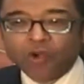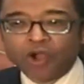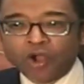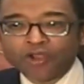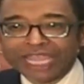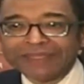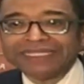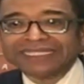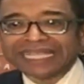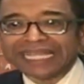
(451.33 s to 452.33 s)
Well, okay,
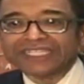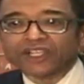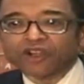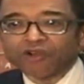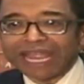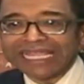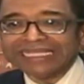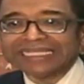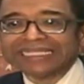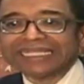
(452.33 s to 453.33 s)
say there's a
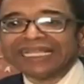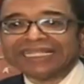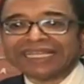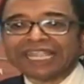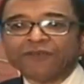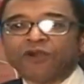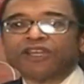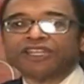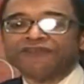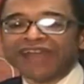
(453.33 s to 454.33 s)
crisis that they
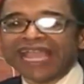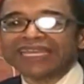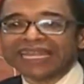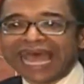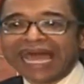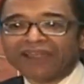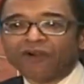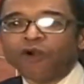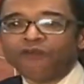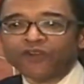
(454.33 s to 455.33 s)
want to devalue the dollar
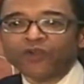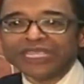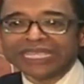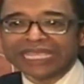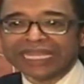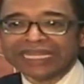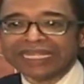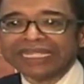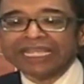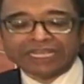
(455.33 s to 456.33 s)
over the weekend.
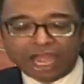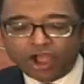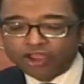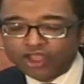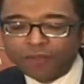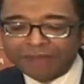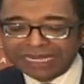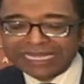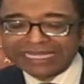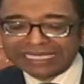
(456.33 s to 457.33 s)
Now all your
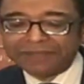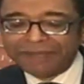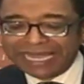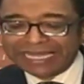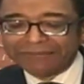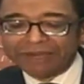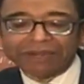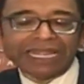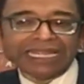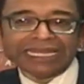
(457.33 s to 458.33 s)
money is in the bank, am I
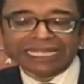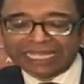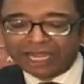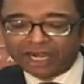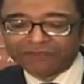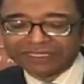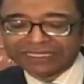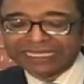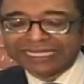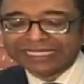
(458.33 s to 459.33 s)
right? And all of a
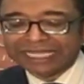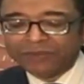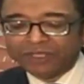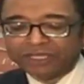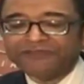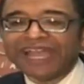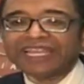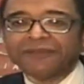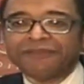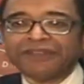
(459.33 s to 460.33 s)
sudden they said we're going to
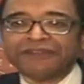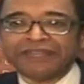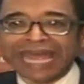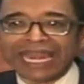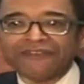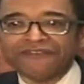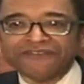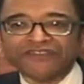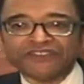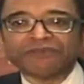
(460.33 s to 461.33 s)
devalue the dollar
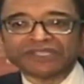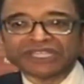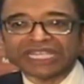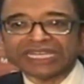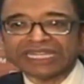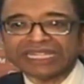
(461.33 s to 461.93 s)
50%.